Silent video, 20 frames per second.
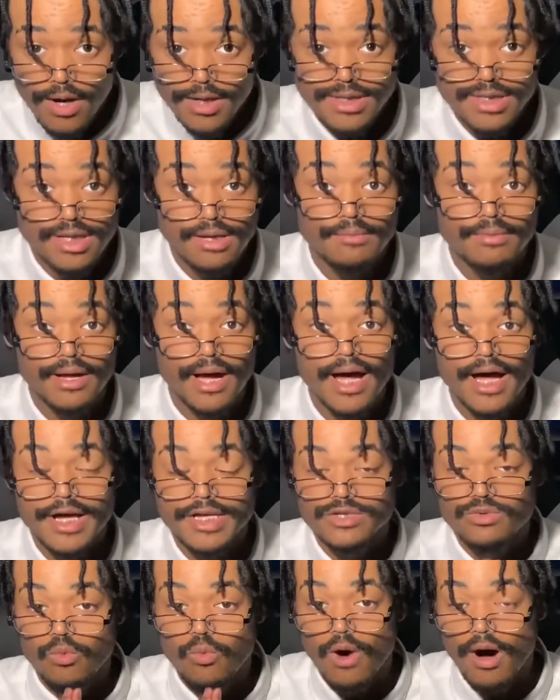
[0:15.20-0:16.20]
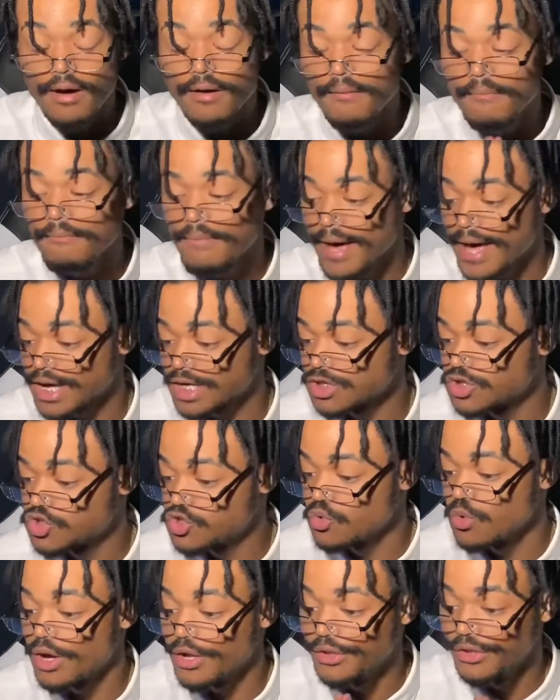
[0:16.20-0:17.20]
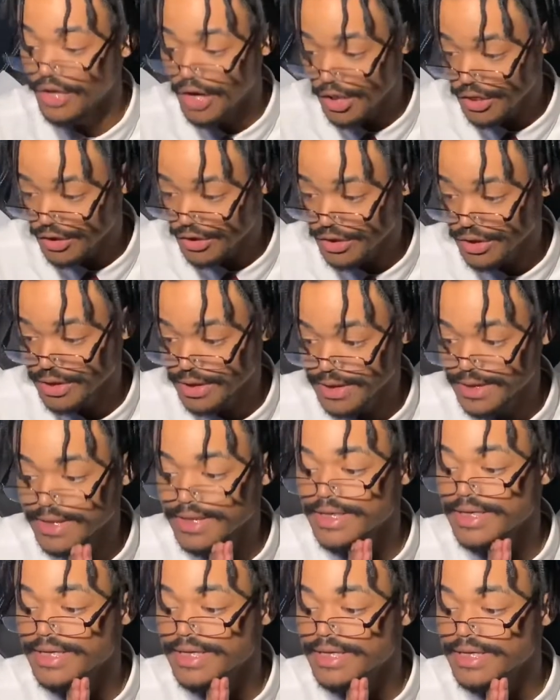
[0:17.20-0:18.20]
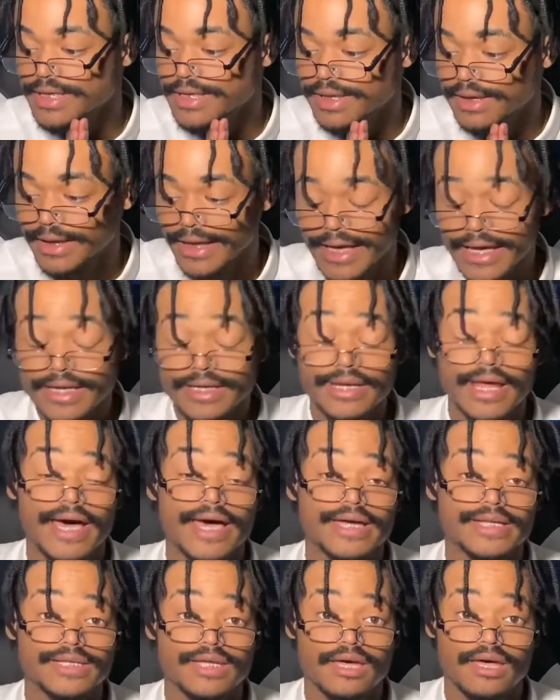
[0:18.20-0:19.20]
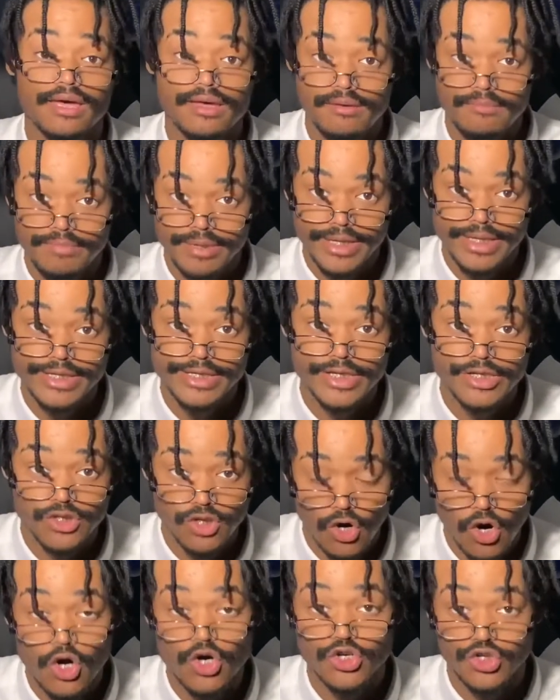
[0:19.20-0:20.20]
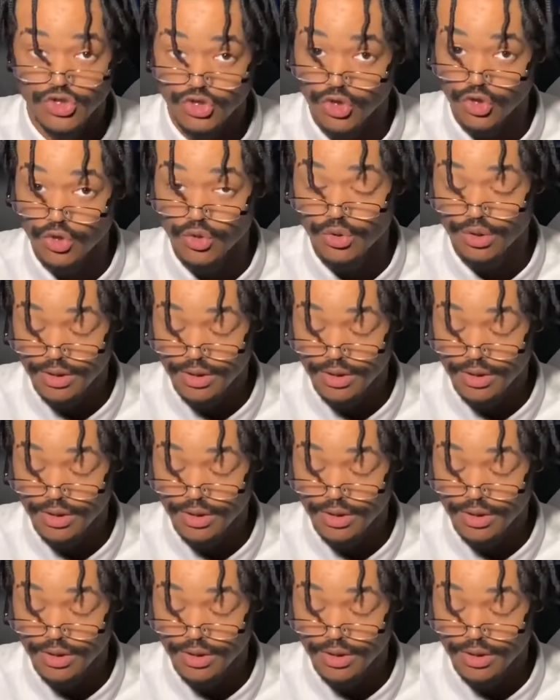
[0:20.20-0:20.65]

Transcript: up guys, welcome back to another late night PZ talk show.